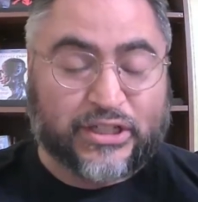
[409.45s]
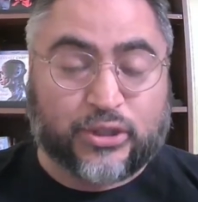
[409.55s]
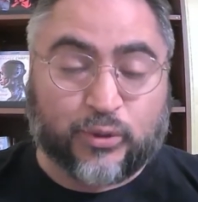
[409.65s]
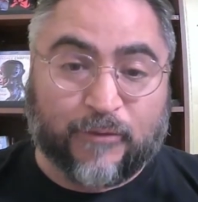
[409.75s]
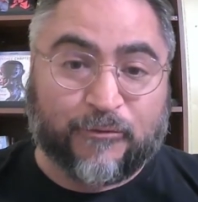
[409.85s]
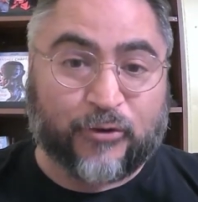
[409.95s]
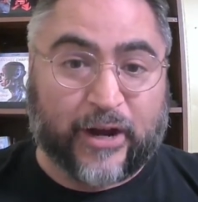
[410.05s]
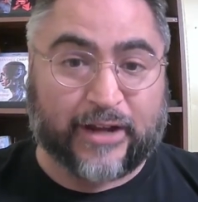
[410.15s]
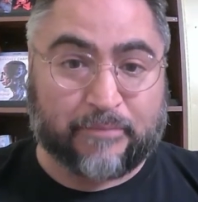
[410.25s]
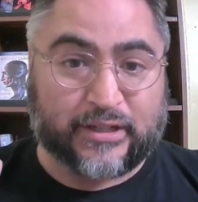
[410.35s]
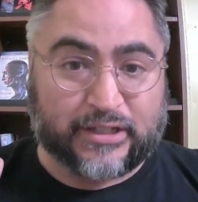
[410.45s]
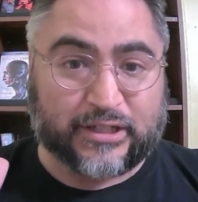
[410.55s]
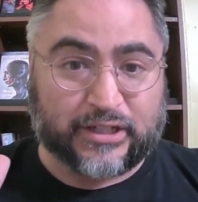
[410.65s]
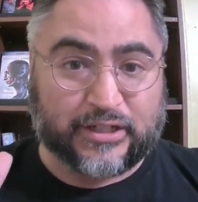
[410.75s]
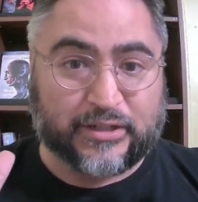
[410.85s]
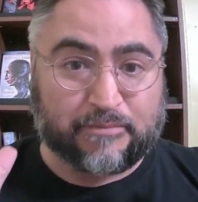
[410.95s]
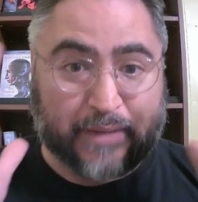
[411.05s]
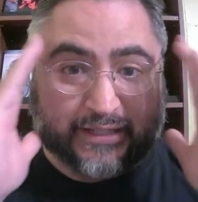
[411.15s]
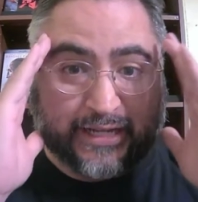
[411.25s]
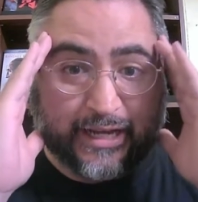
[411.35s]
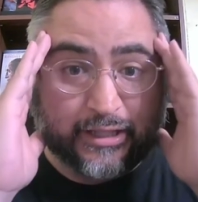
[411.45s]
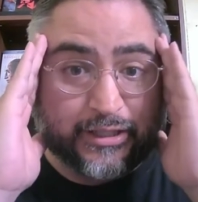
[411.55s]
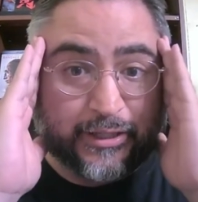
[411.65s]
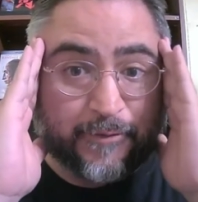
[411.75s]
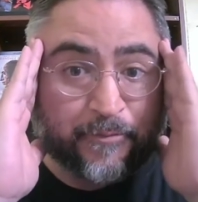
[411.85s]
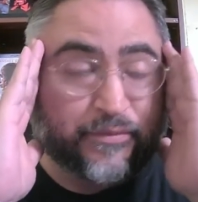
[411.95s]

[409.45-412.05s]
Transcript: into a fragmented mentality.